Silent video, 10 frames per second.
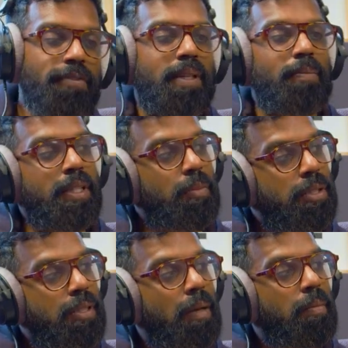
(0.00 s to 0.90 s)
something that was
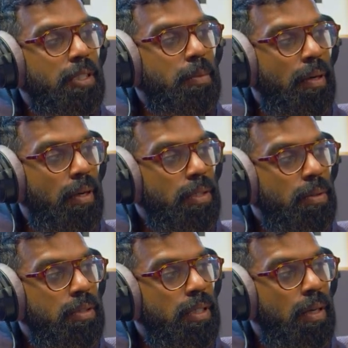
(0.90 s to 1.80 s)
so much a part of
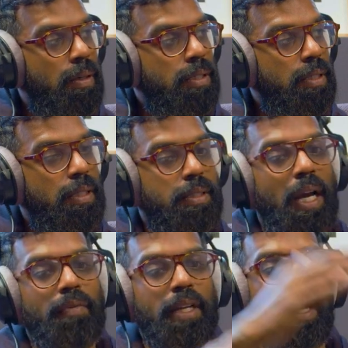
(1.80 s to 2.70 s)
your childhood
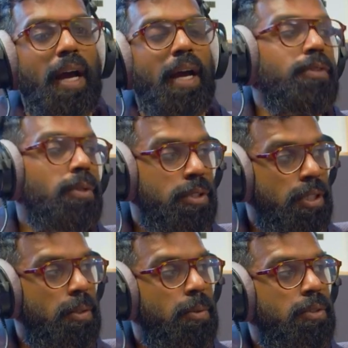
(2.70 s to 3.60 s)
and then have your
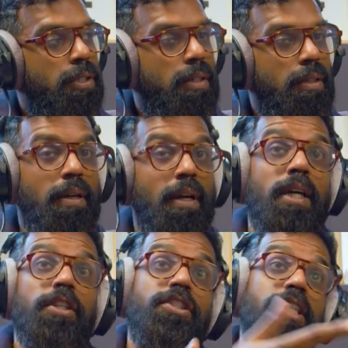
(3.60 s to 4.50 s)
children,
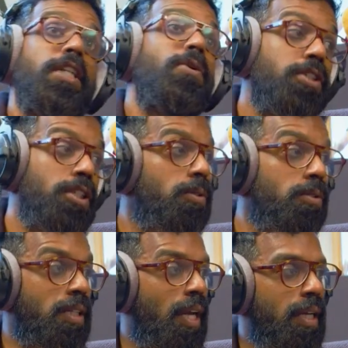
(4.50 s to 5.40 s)
see your
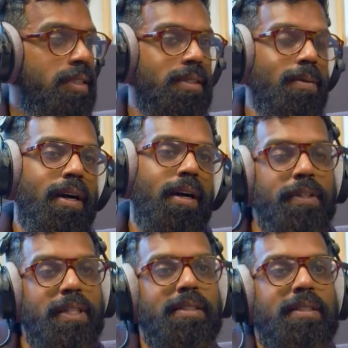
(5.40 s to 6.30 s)
children get into it. I
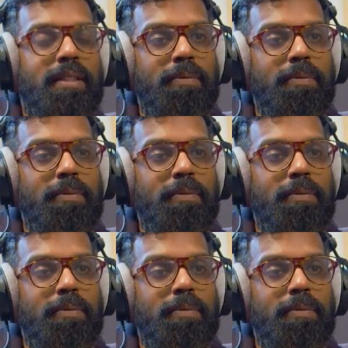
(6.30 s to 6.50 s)
think it's like a